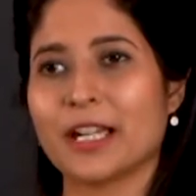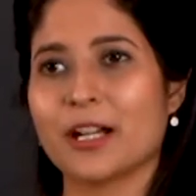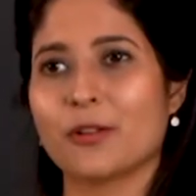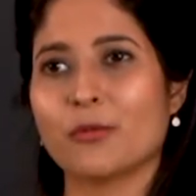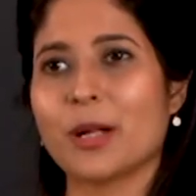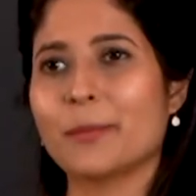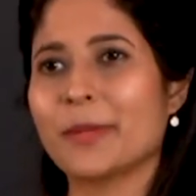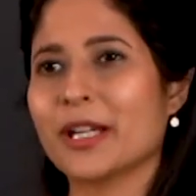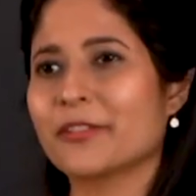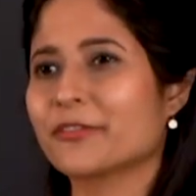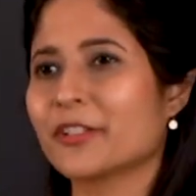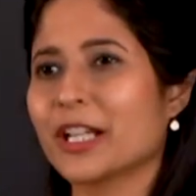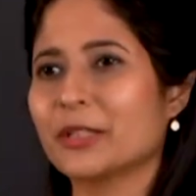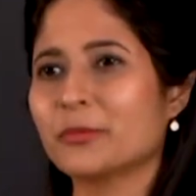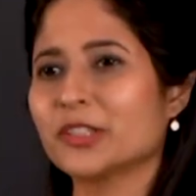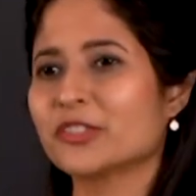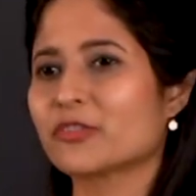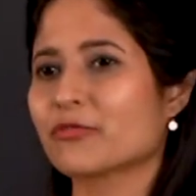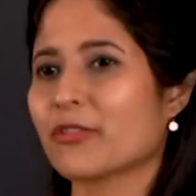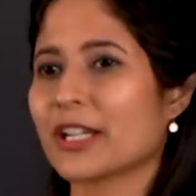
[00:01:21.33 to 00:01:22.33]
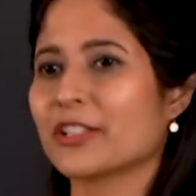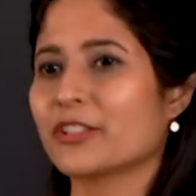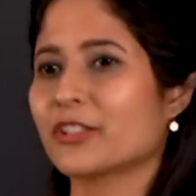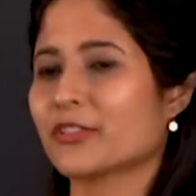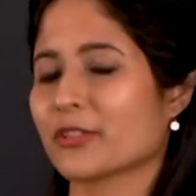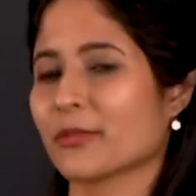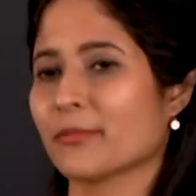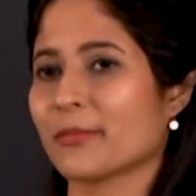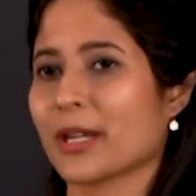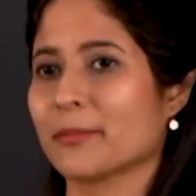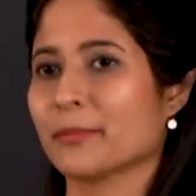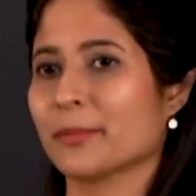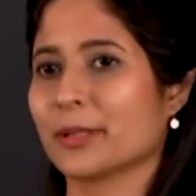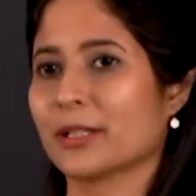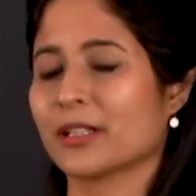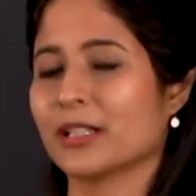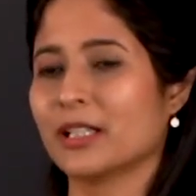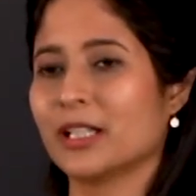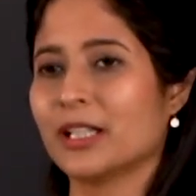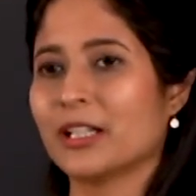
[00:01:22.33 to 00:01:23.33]
While my friend was trying to remember
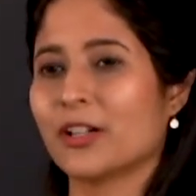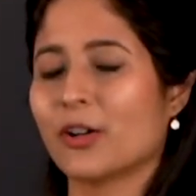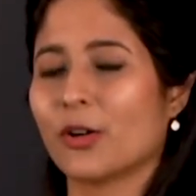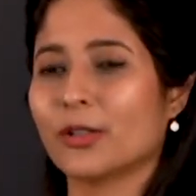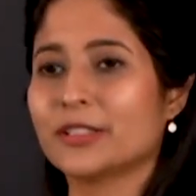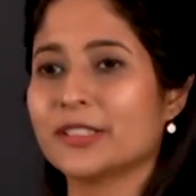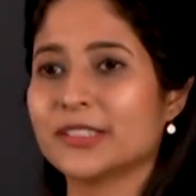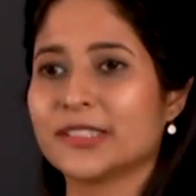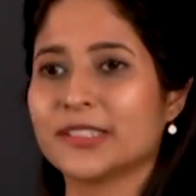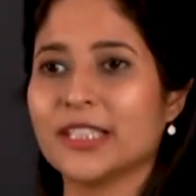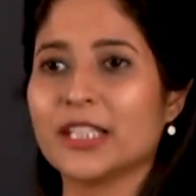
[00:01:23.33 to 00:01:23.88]
all the